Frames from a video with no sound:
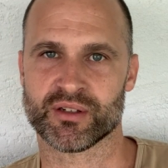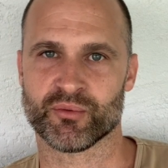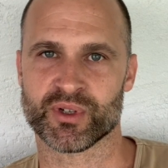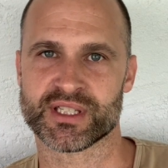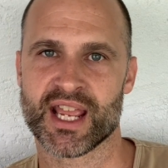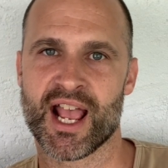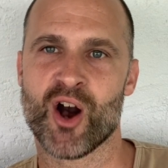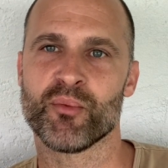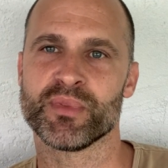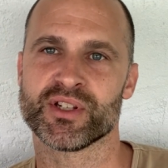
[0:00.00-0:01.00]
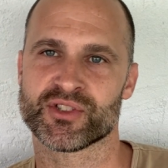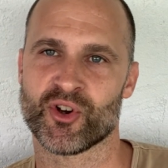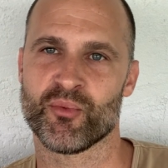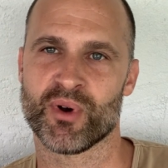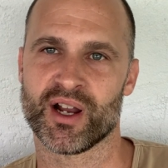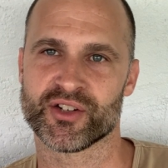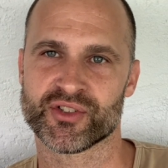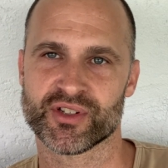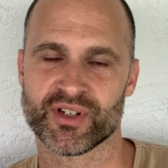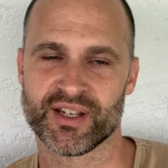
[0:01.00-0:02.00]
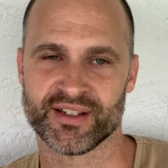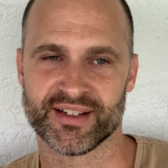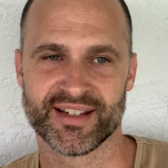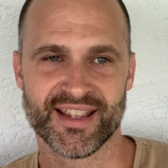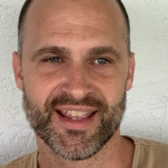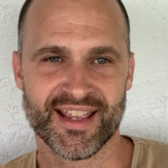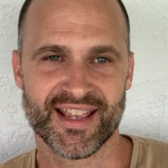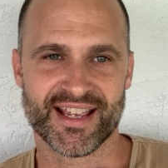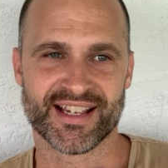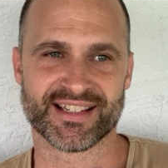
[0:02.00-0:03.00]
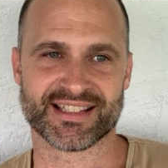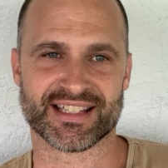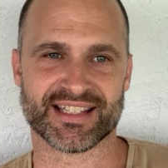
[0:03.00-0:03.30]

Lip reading: what's helped me so much is